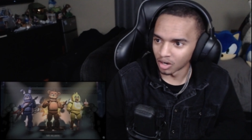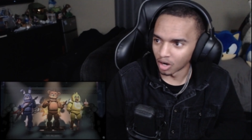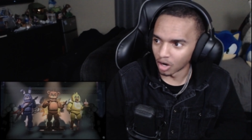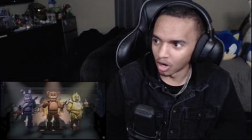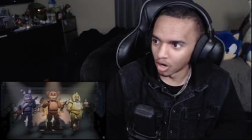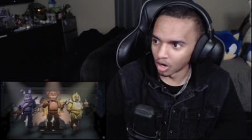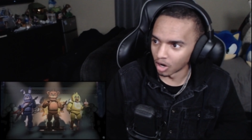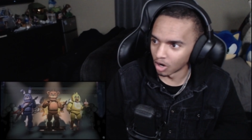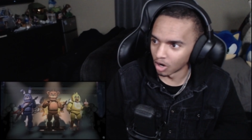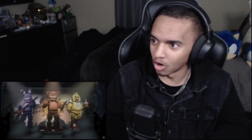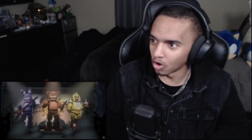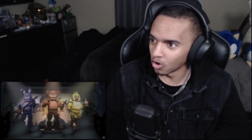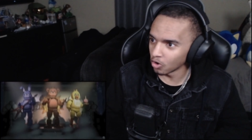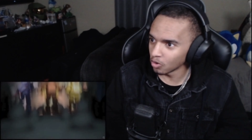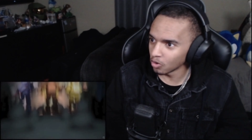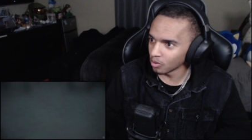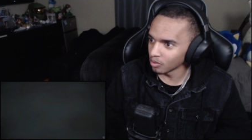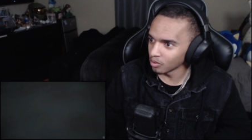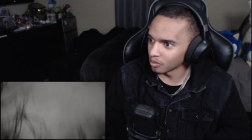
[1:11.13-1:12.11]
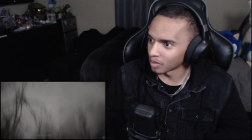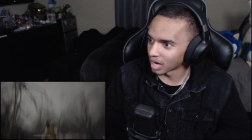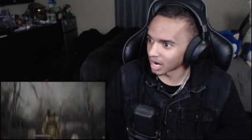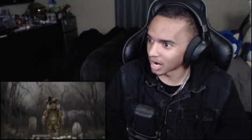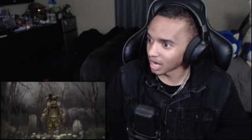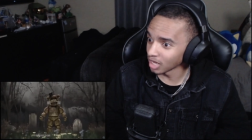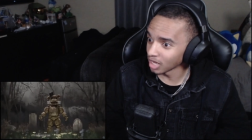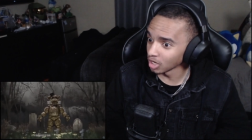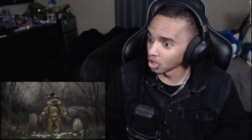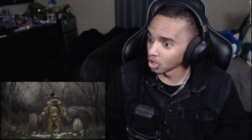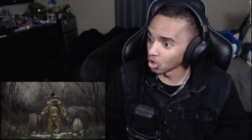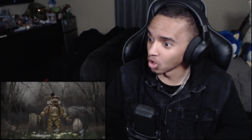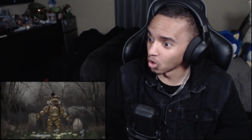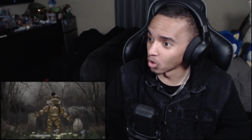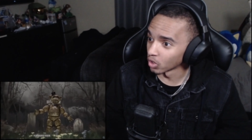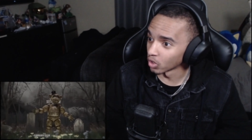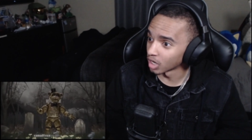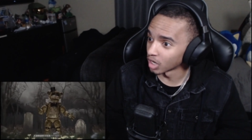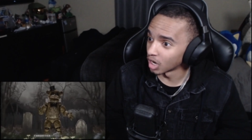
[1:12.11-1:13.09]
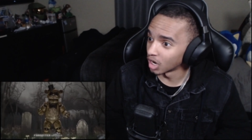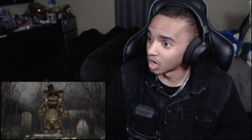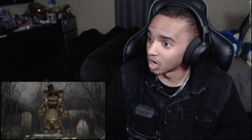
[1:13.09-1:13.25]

Oh my oh lord.